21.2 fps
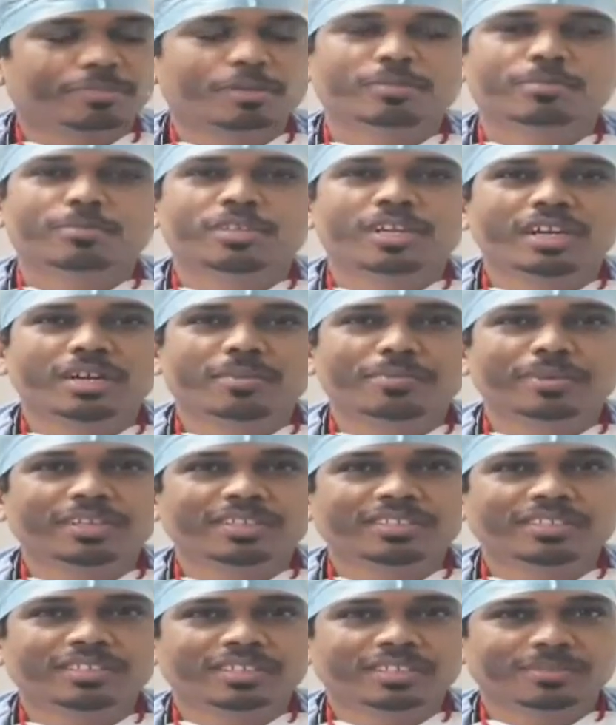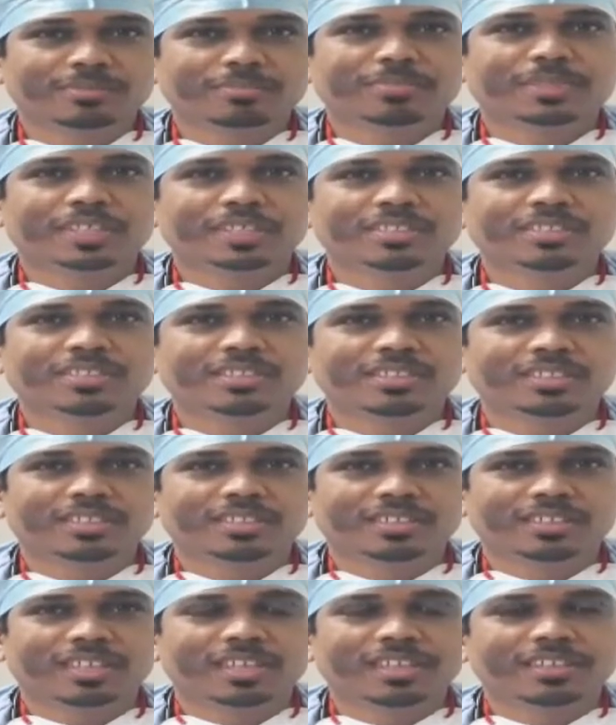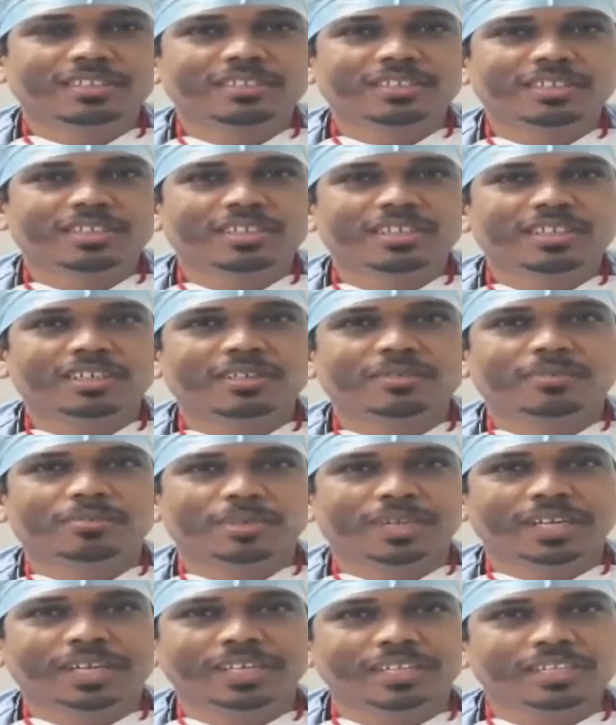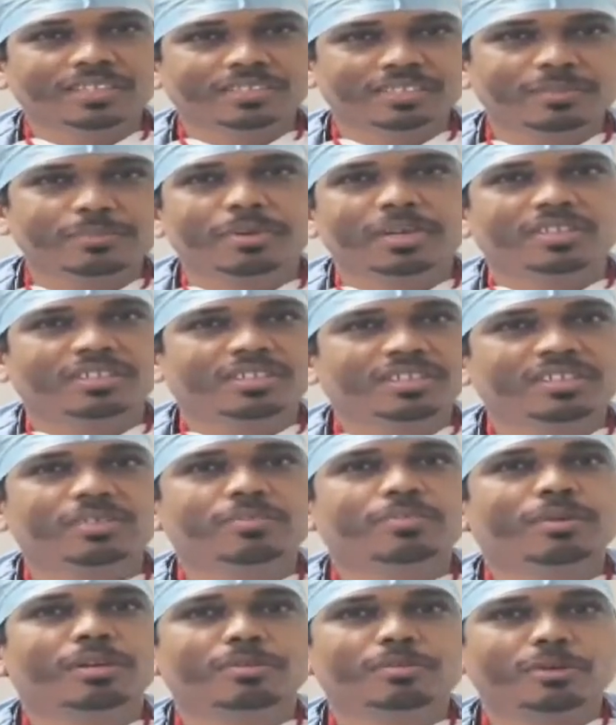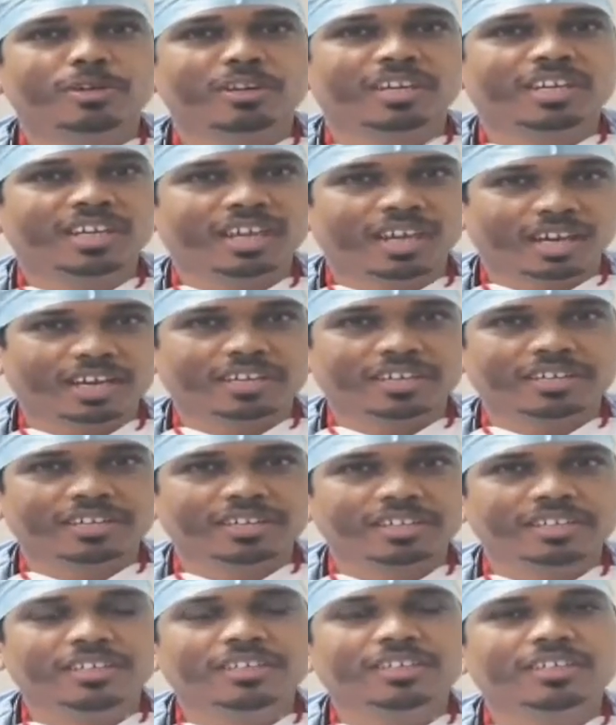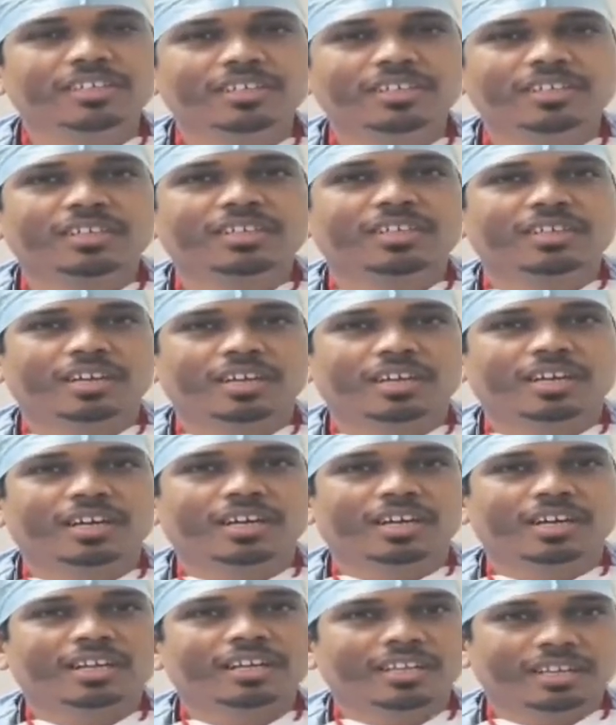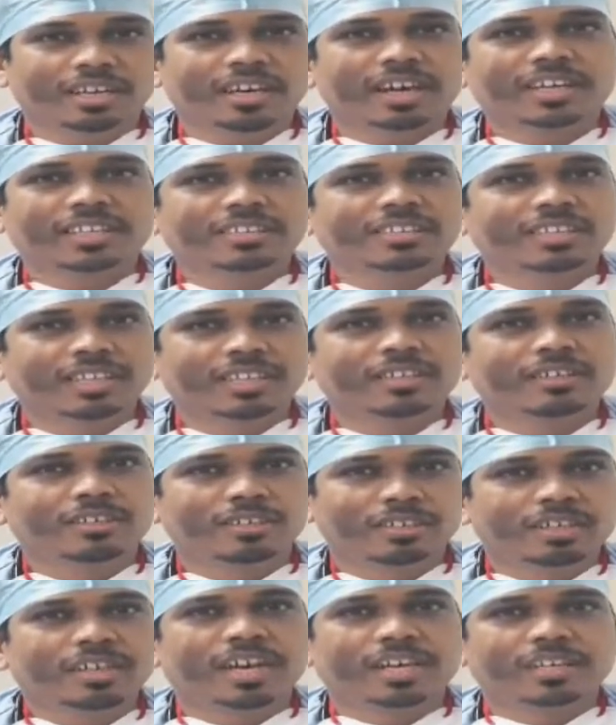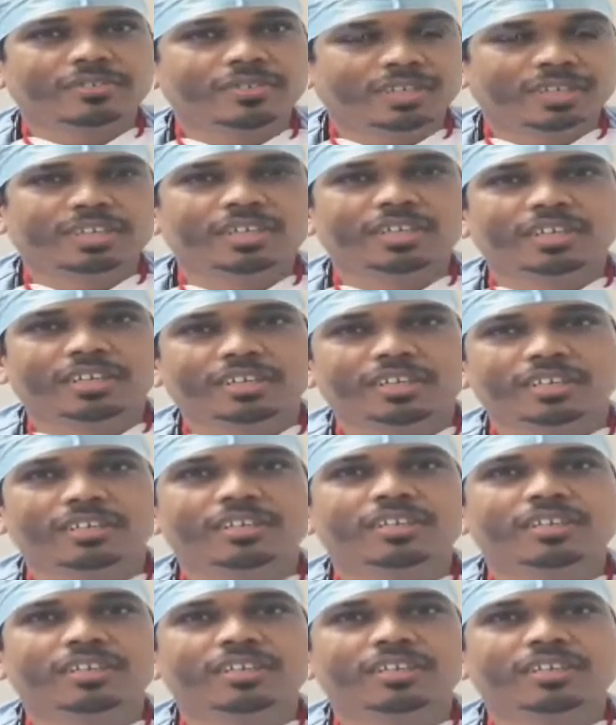Pulmonary hypertension means there is a increase in pressure in pulmonary artery and right ventricle.